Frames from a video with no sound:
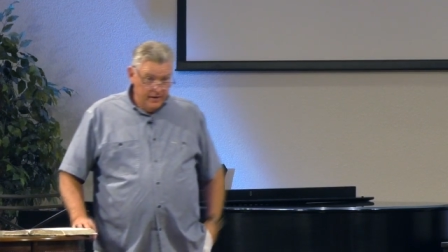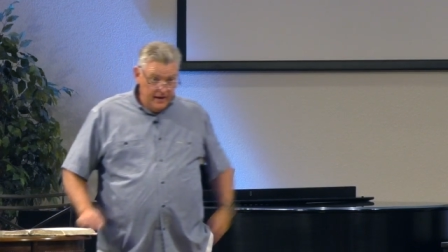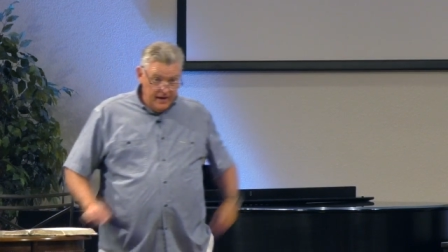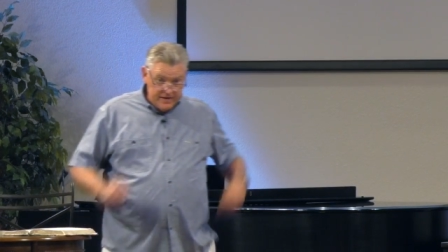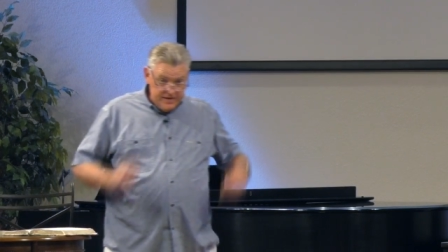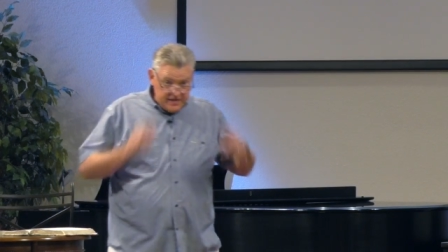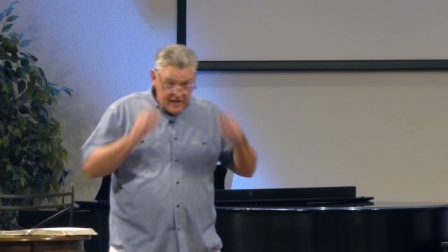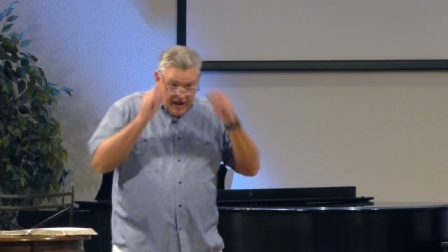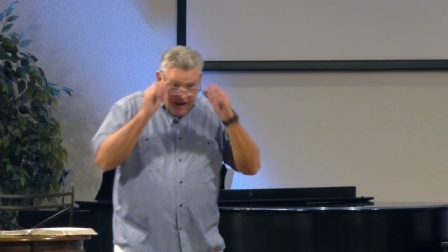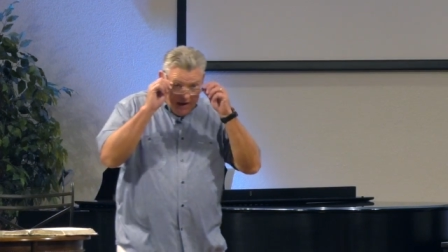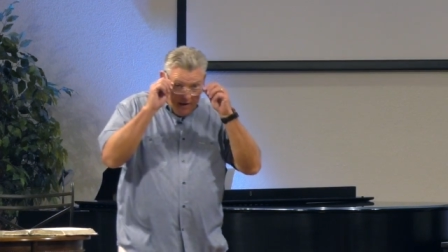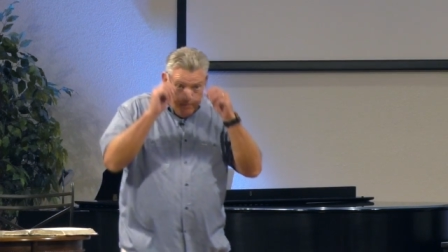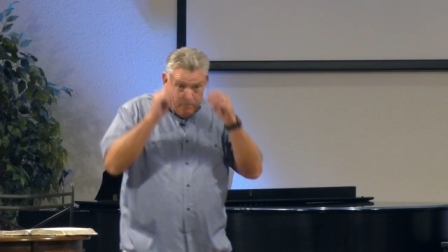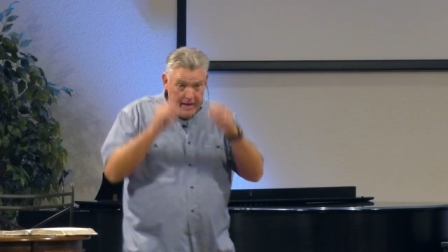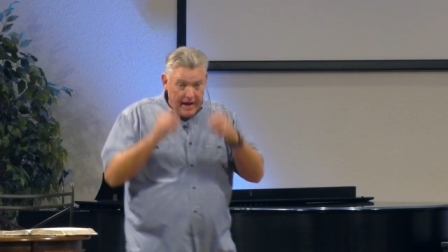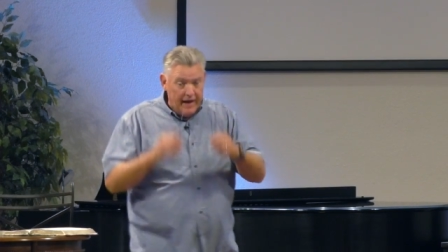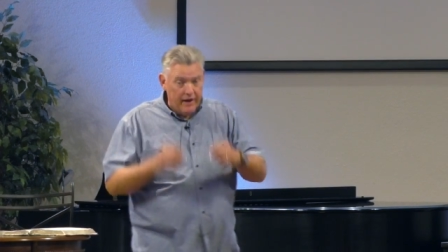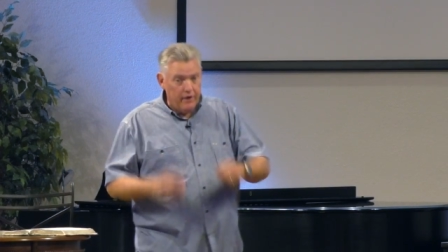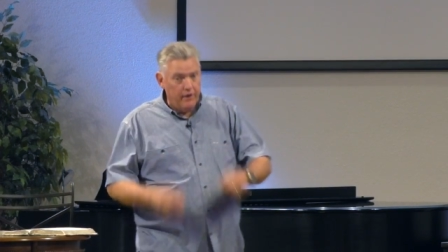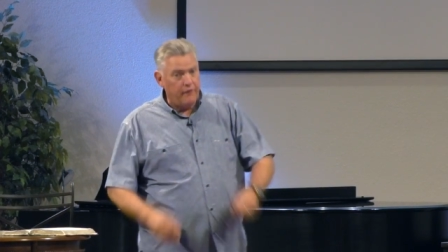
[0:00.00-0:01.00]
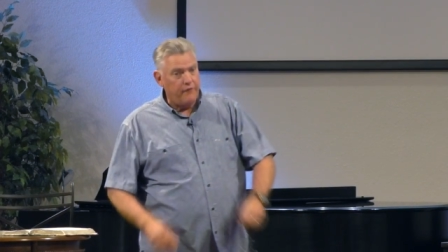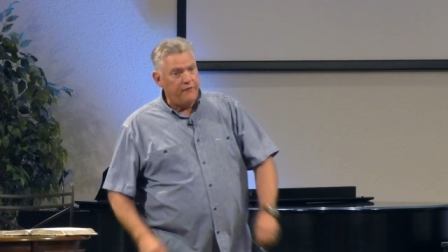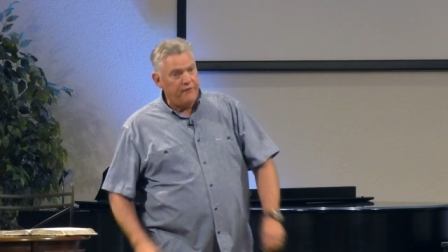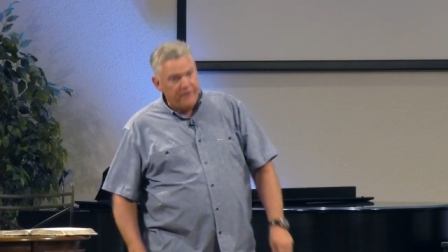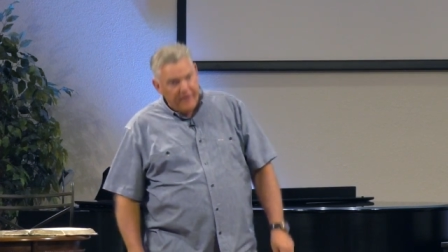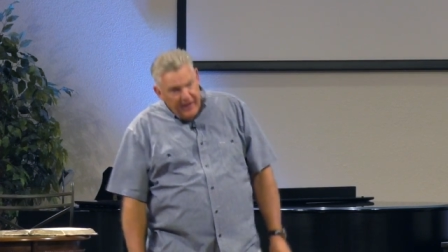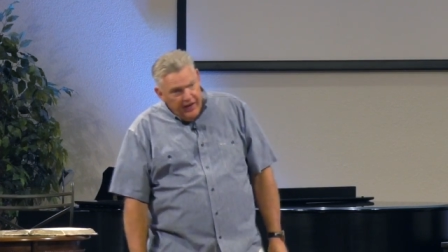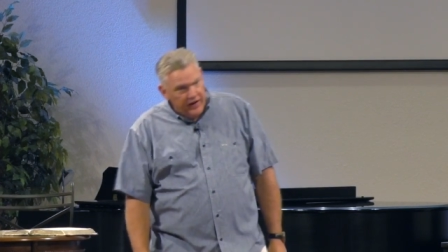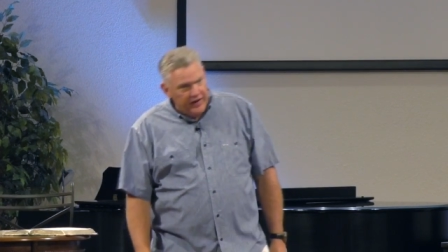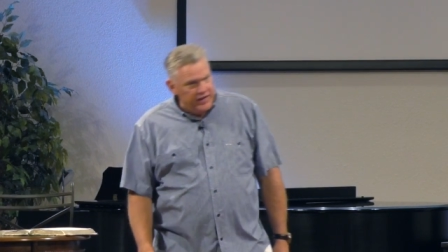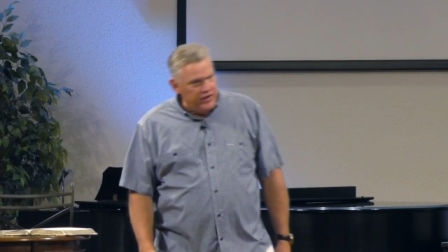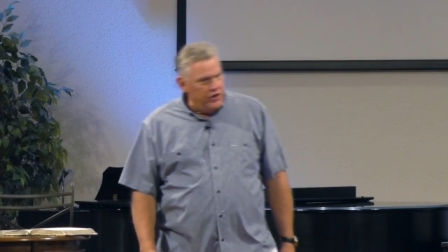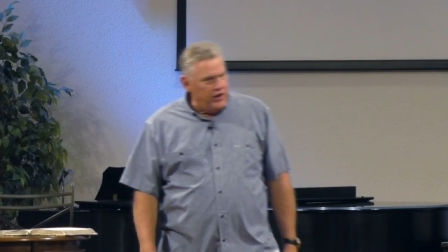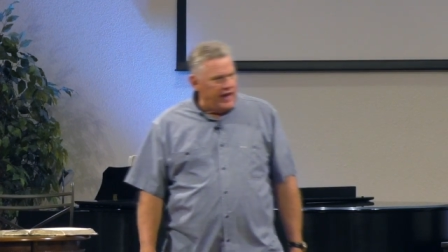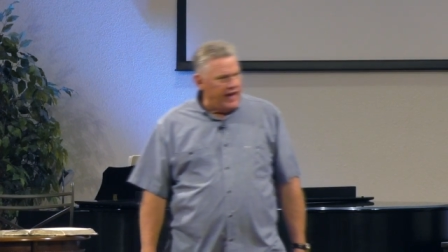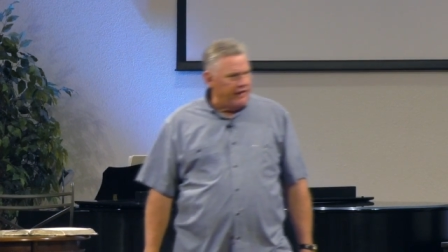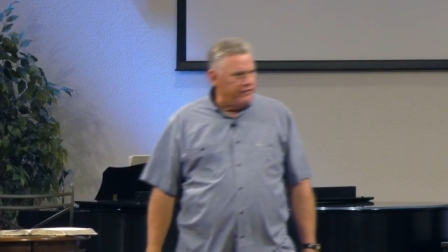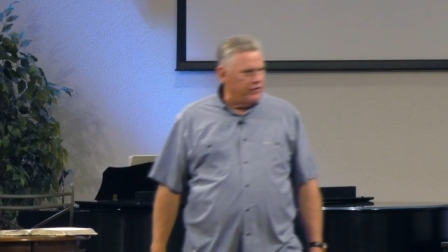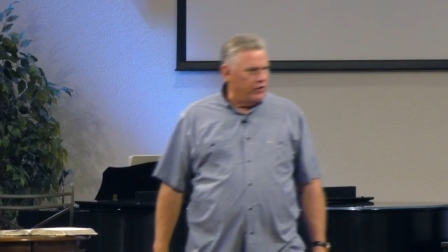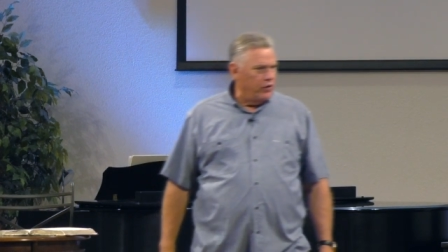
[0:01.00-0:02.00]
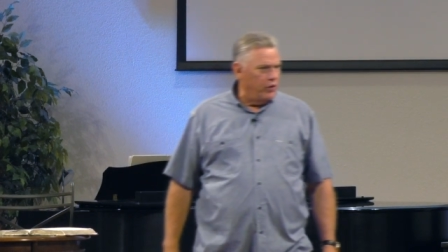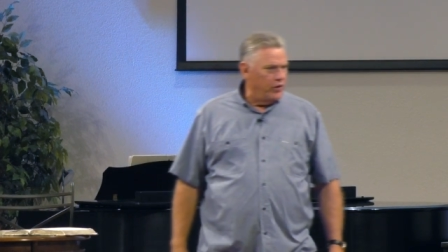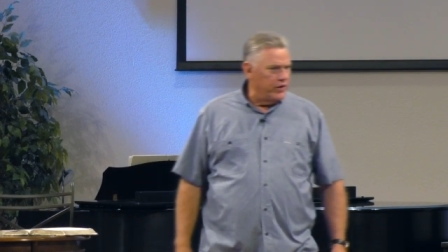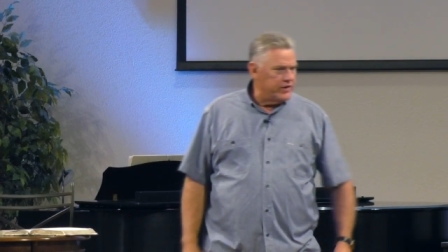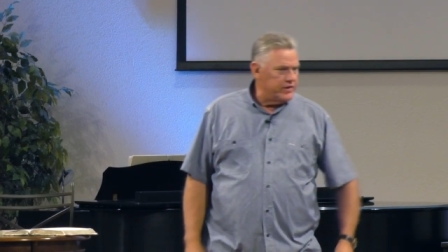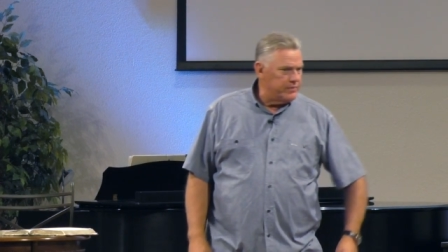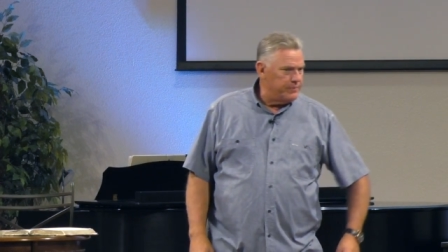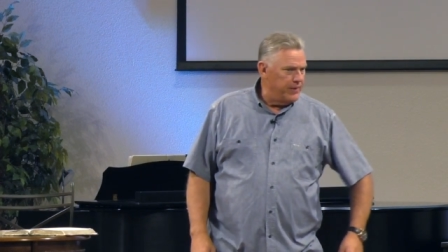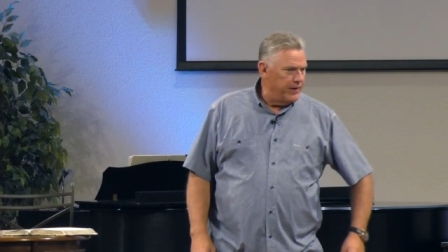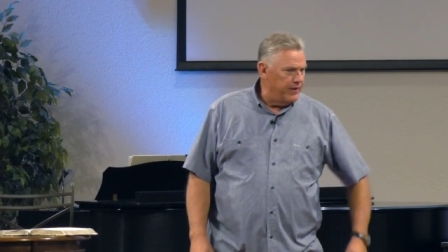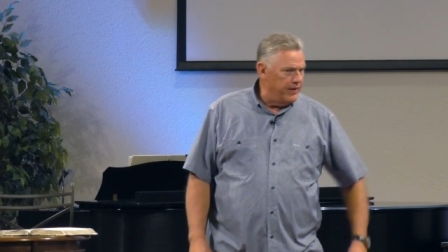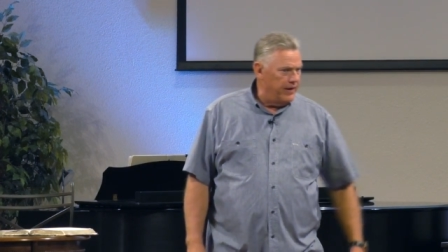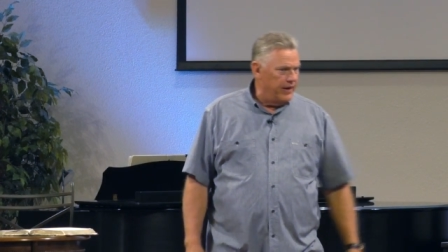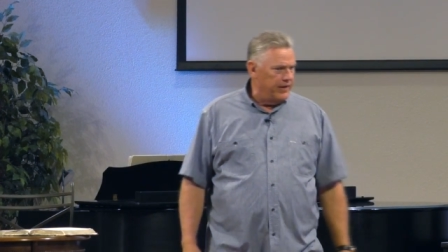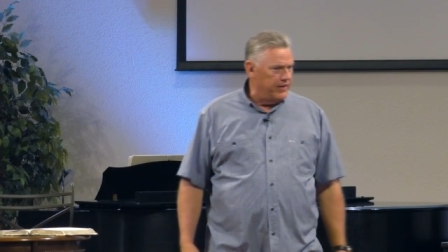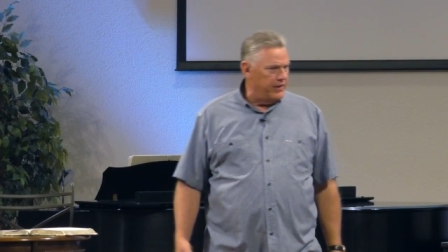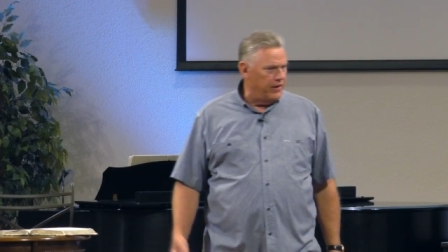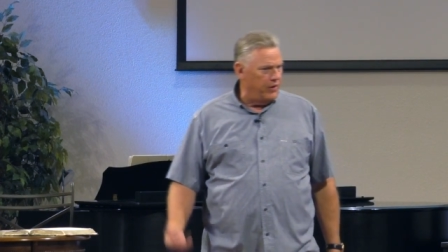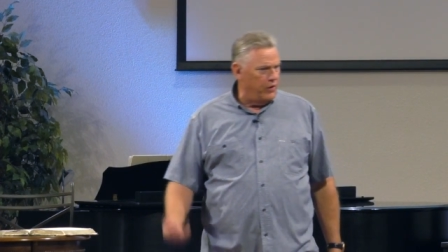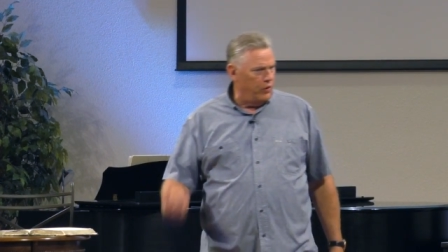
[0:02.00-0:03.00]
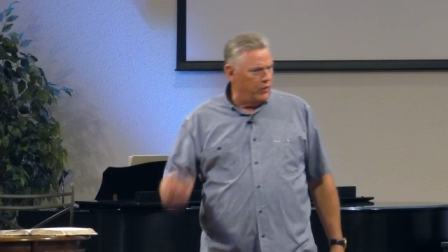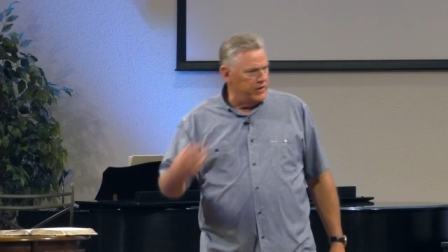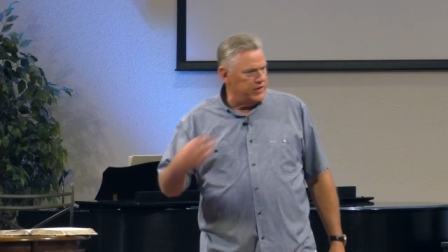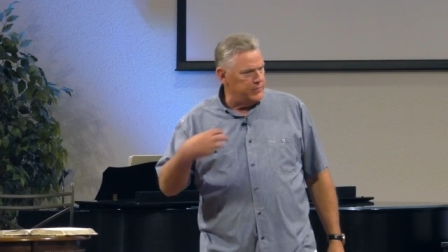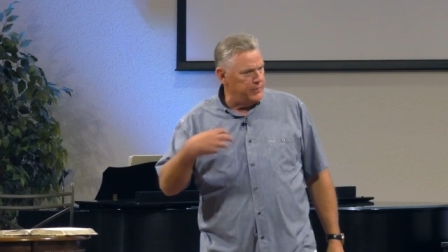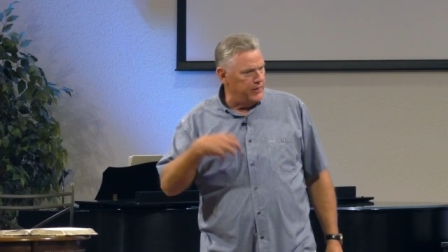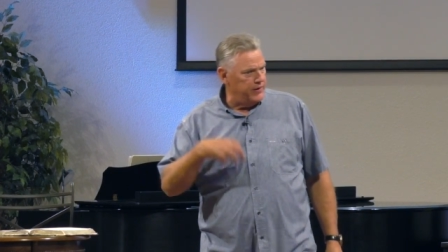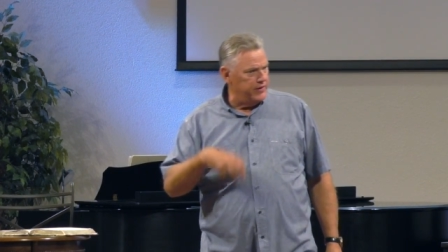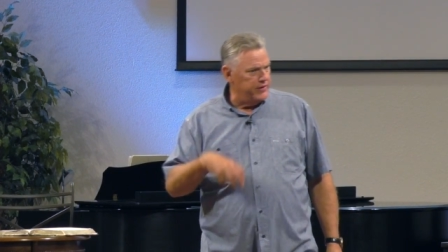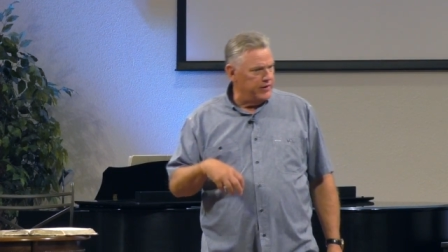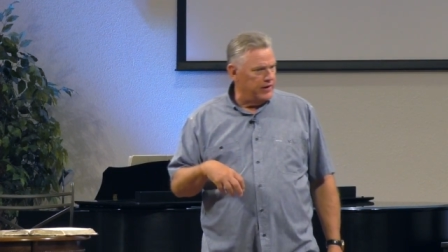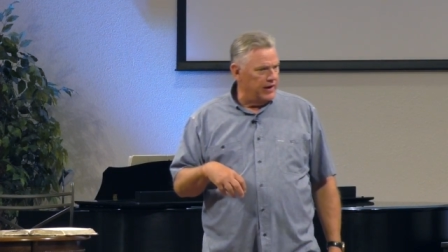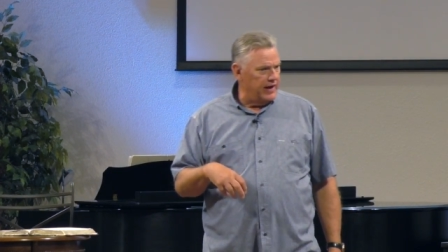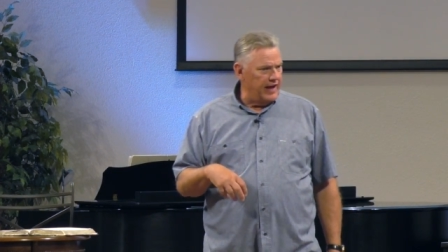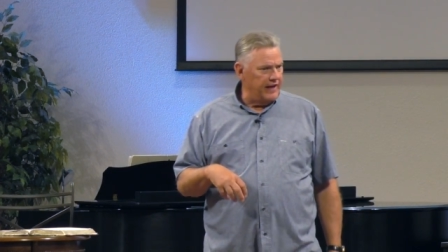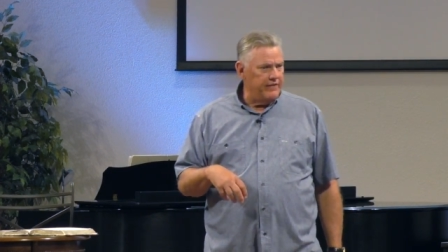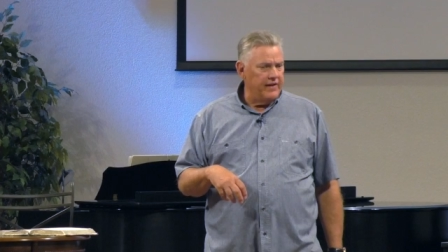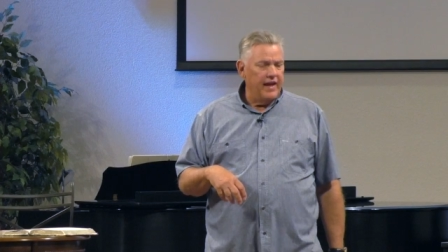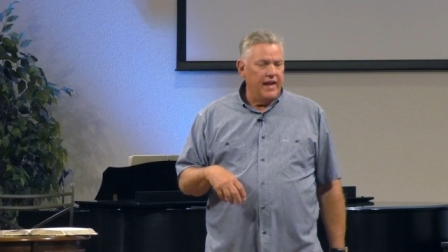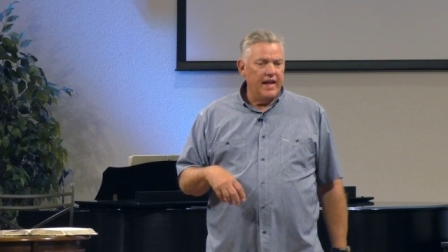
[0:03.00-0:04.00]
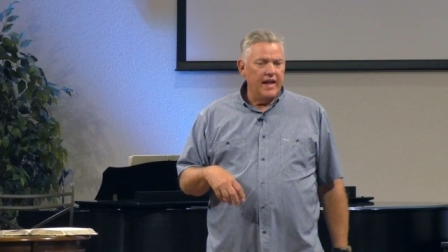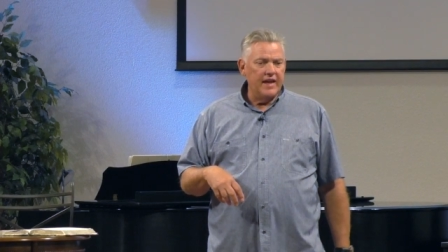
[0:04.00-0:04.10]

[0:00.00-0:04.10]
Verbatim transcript: It's not a matter of feeling you have the Lord Spirit, uh, the Holy Spirit in your life.